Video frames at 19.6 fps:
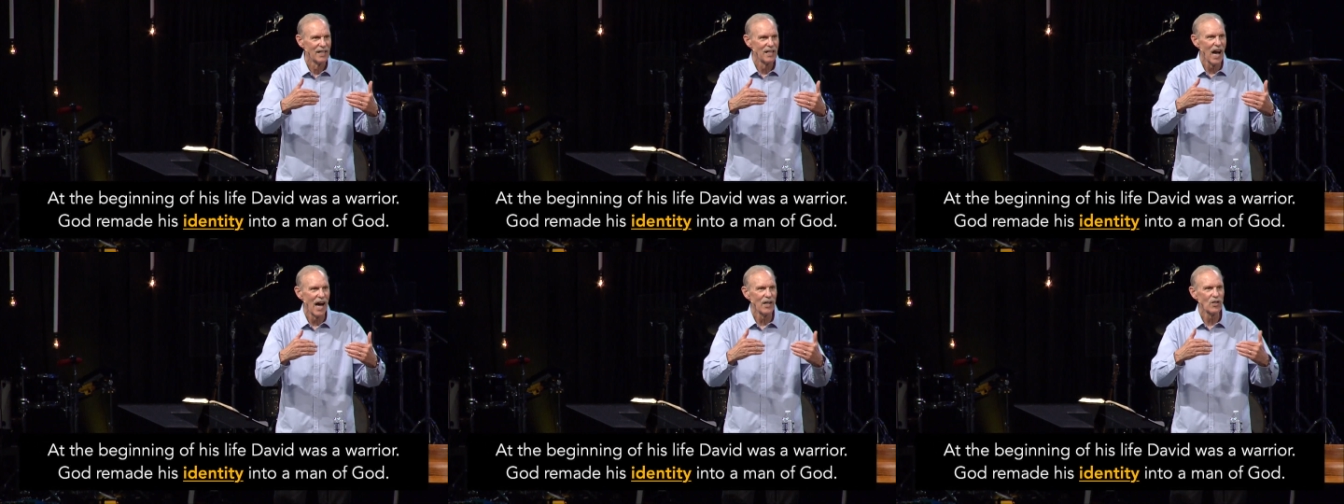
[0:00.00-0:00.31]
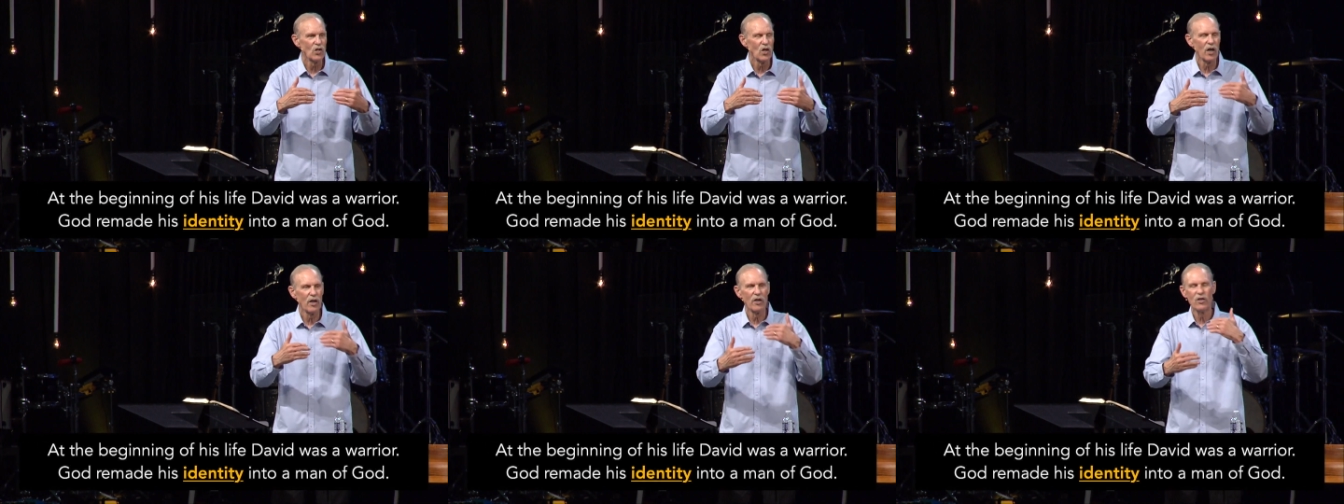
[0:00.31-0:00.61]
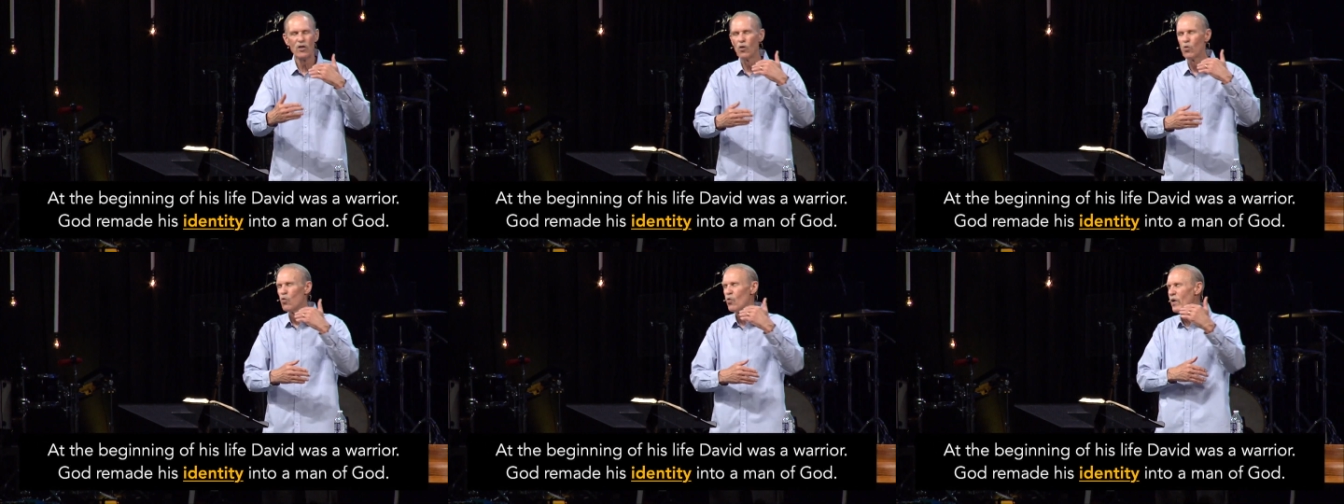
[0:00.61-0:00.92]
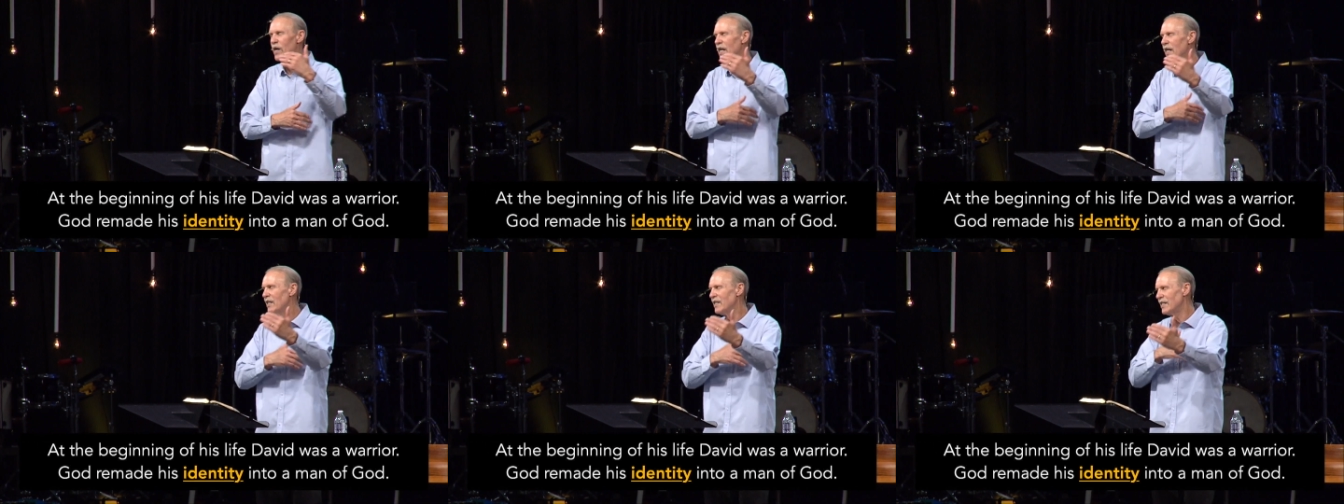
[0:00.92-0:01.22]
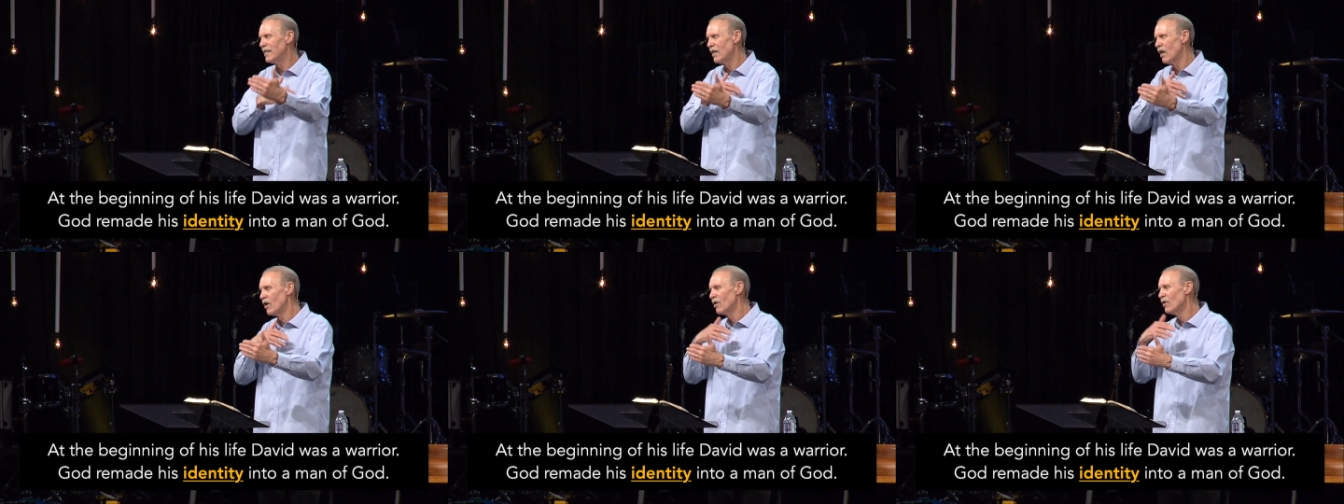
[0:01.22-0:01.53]
God started to
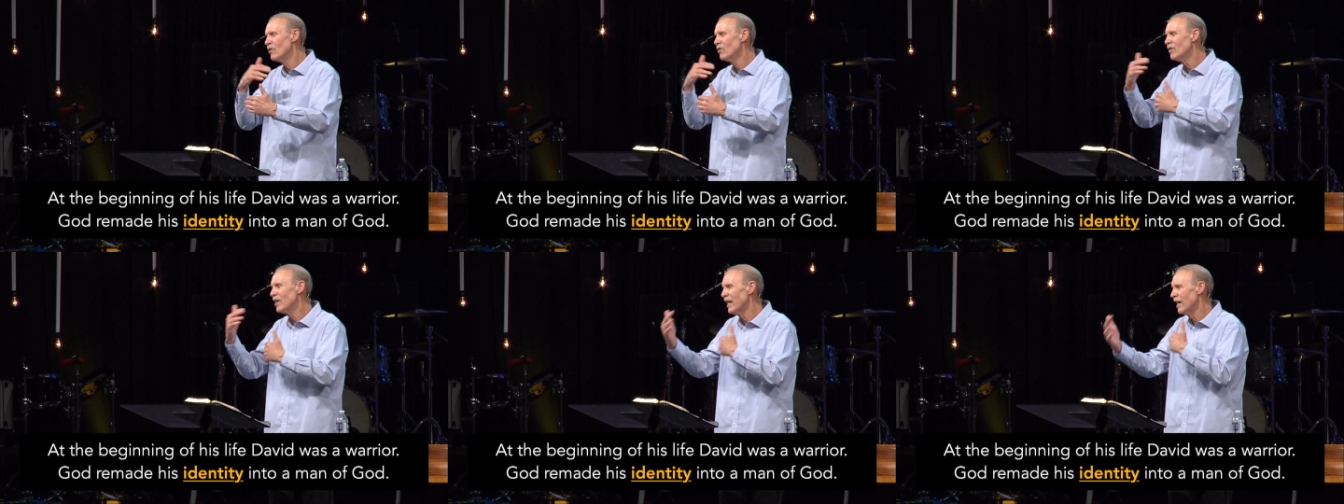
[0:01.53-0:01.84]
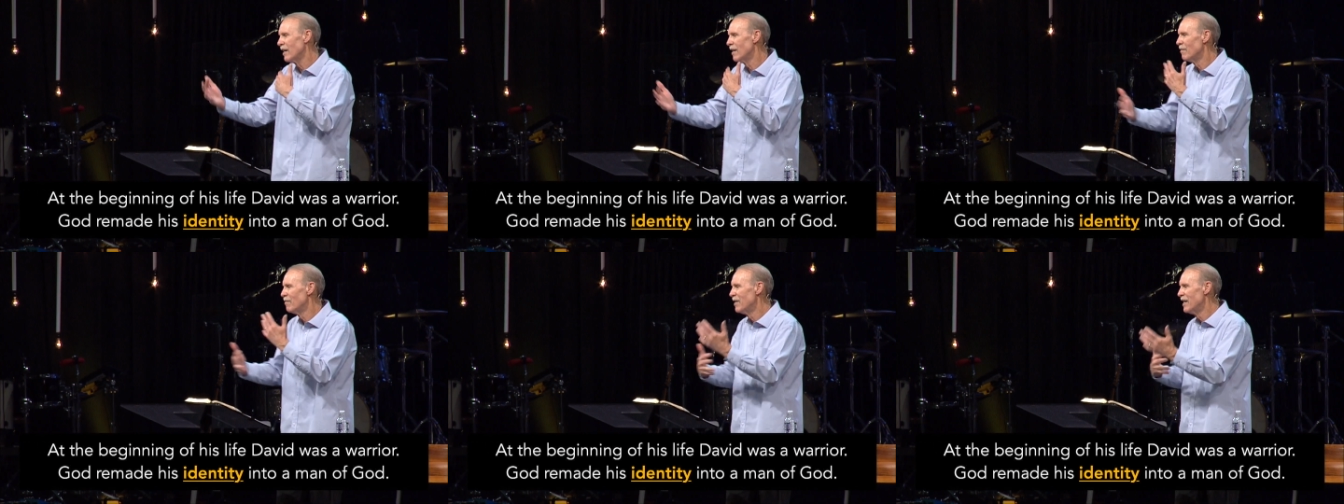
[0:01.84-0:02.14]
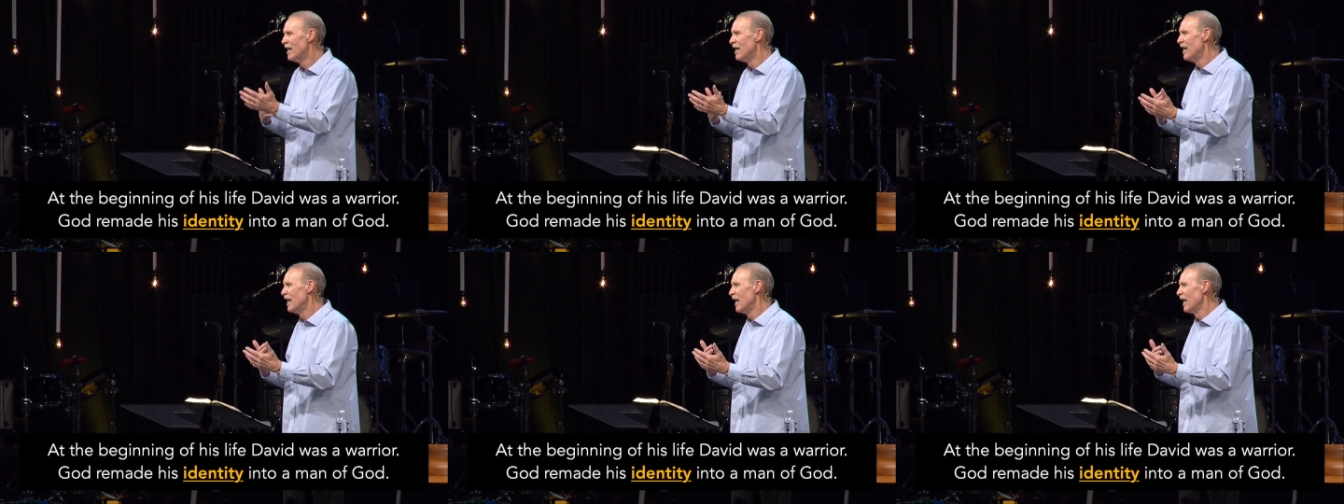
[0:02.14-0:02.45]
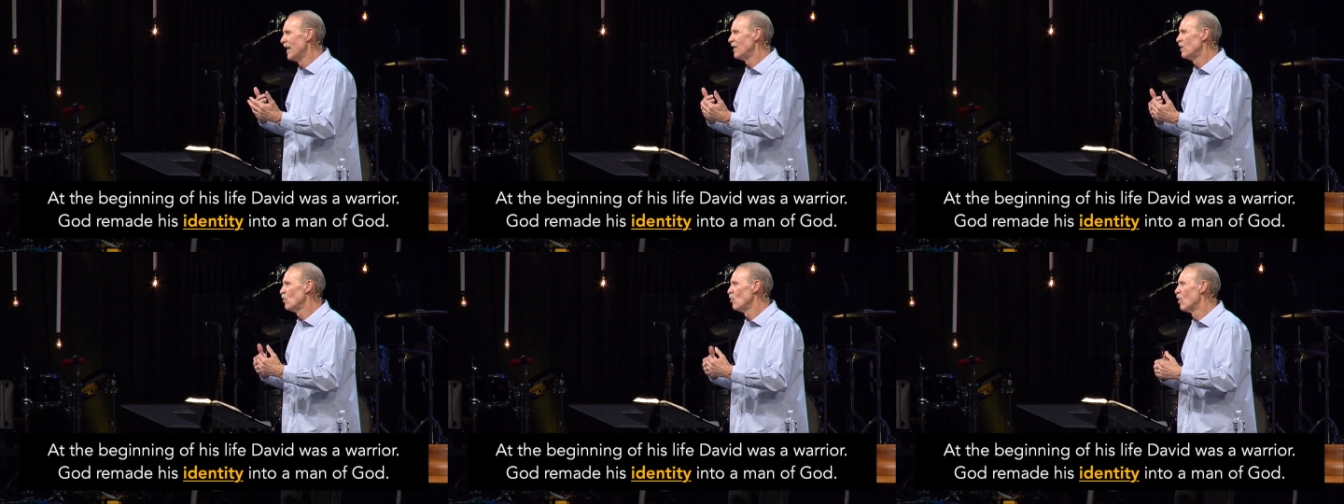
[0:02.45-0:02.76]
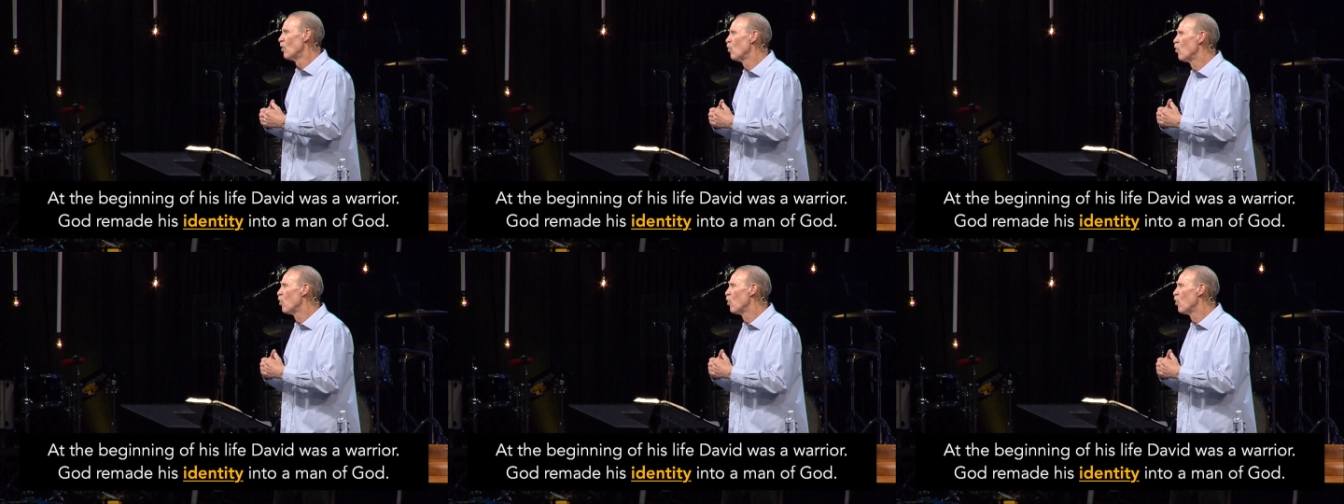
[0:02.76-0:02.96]
return him into a